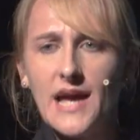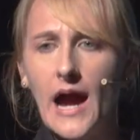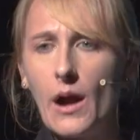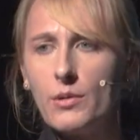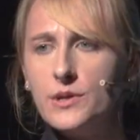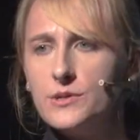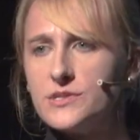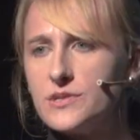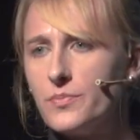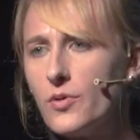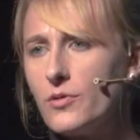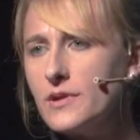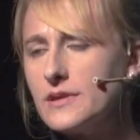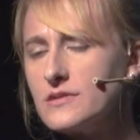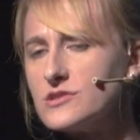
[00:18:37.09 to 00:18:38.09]
how are you
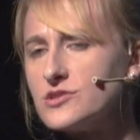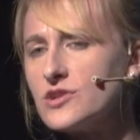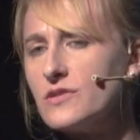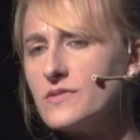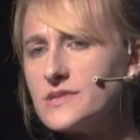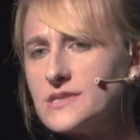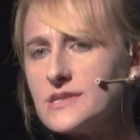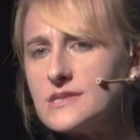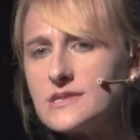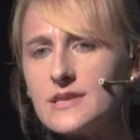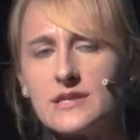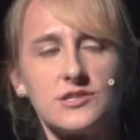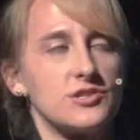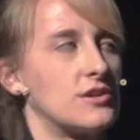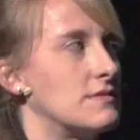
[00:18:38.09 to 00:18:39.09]
supporting the services
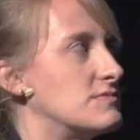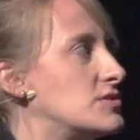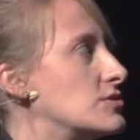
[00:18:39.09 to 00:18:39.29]
that serve